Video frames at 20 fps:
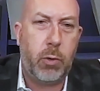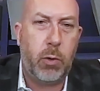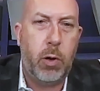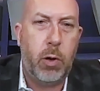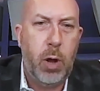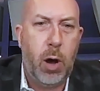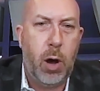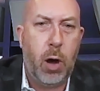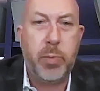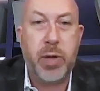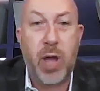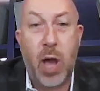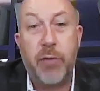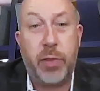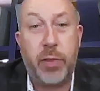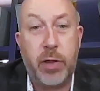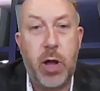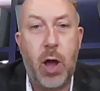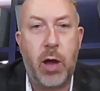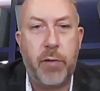So on behalf
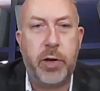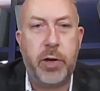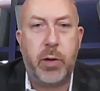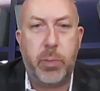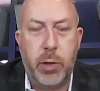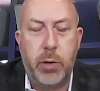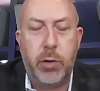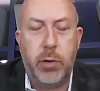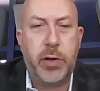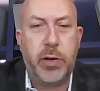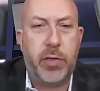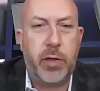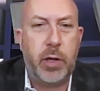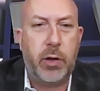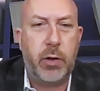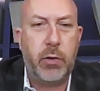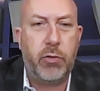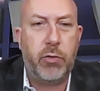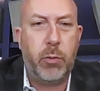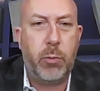of the Ivey community, thank
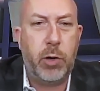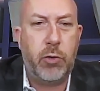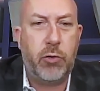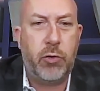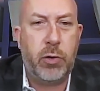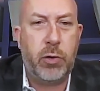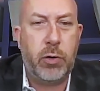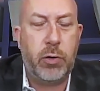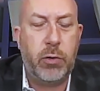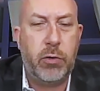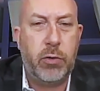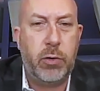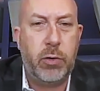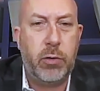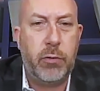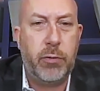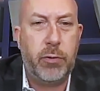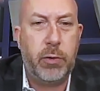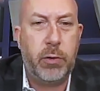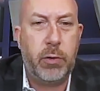you so much to
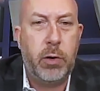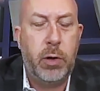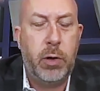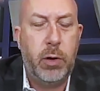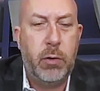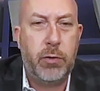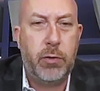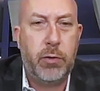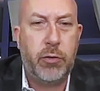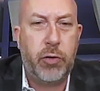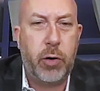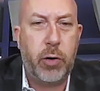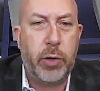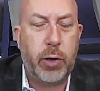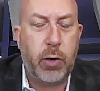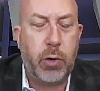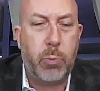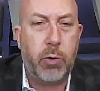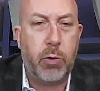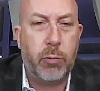you for sharing
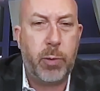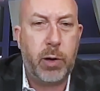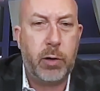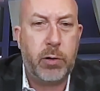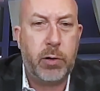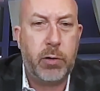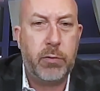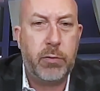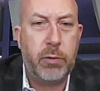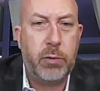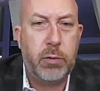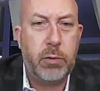your perspective.